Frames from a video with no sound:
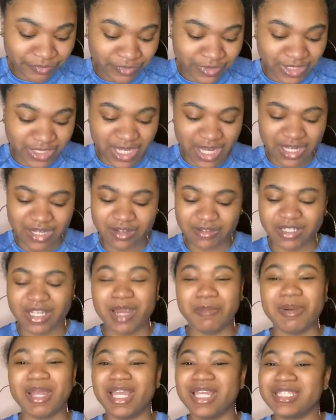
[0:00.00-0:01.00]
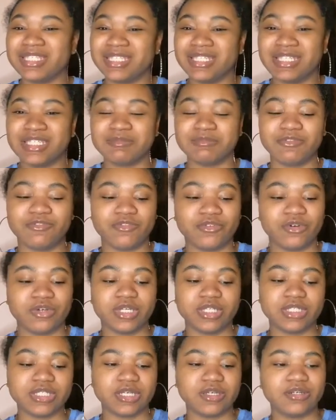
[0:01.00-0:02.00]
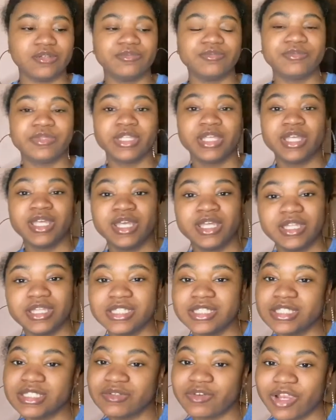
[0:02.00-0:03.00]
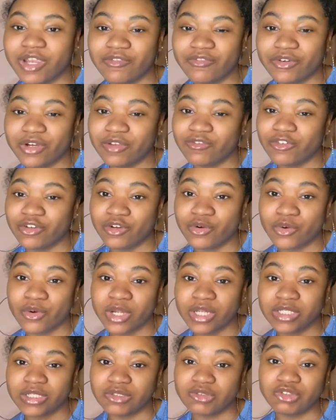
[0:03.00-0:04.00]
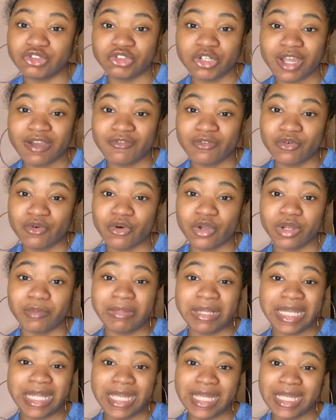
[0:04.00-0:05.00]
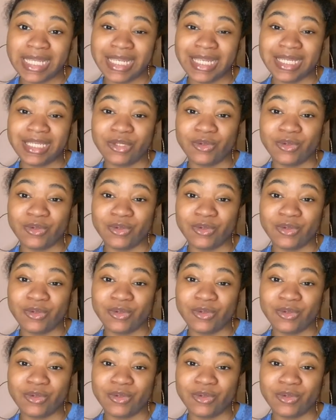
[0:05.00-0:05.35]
Y'all know, y'all probably seen this before. So this is great for if you're going to travel on a plane.